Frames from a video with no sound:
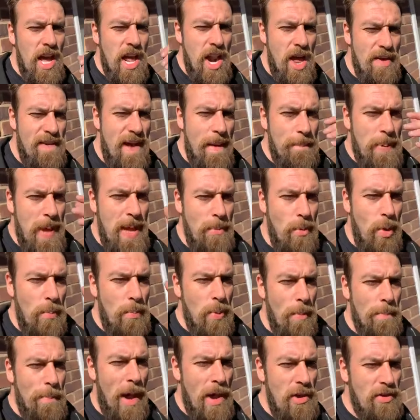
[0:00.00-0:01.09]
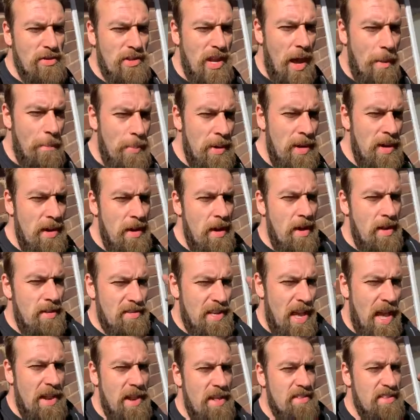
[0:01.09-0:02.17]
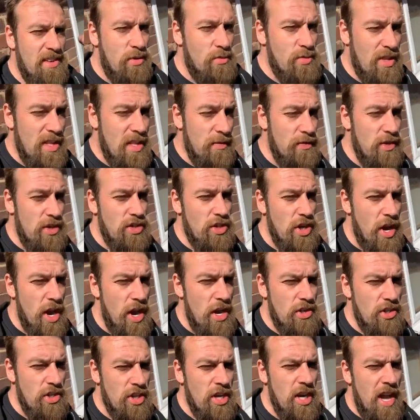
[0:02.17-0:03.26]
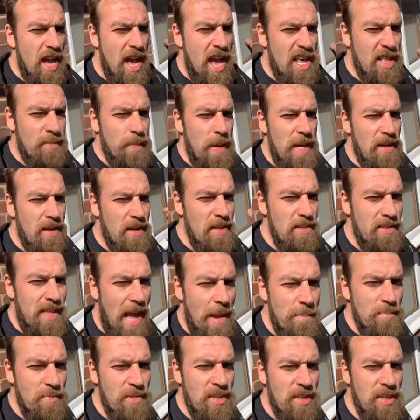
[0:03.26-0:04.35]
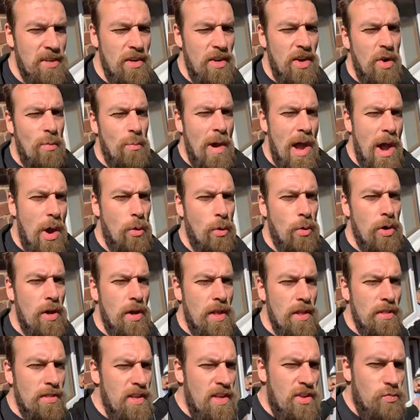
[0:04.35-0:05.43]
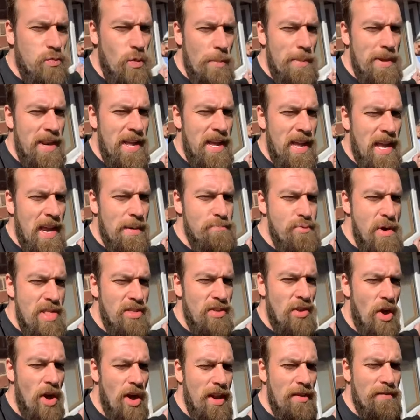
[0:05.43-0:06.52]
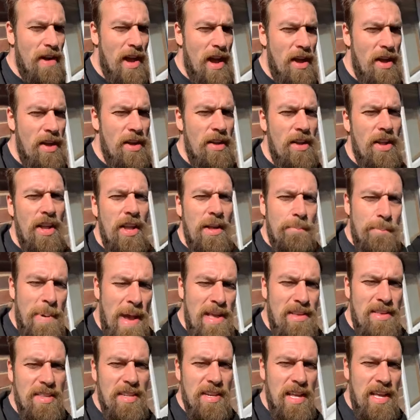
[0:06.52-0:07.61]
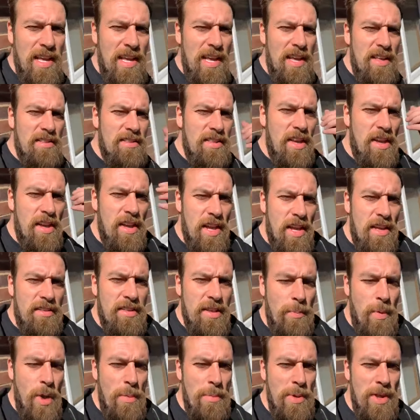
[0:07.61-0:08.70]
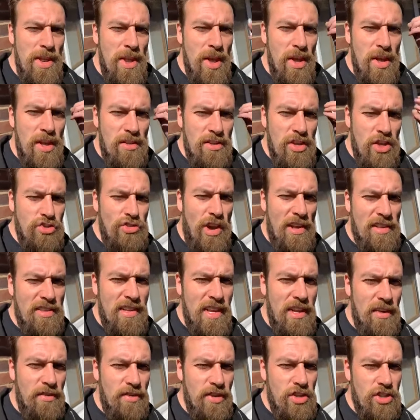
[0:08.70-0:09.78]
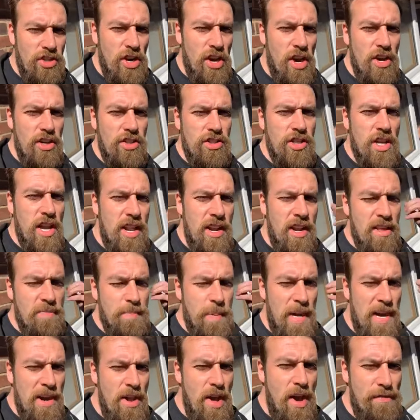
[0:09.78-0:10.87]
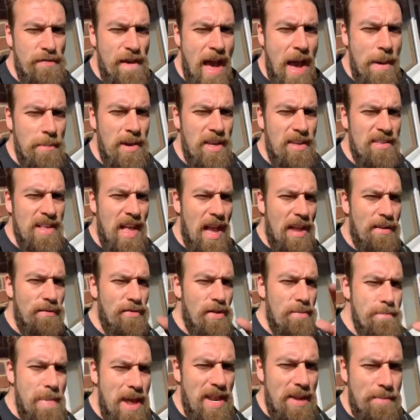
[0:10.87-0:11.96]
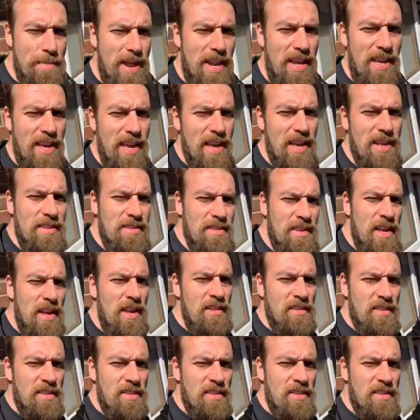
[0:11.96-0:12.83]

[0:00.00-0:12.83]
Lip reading: And I've had people put posts up saying that St. Christopher's Church has been condemned. Well, this woman here, Brenda Oliver, basically is the woman that is the trustee of the church, and it's been in her family's name for many, many years.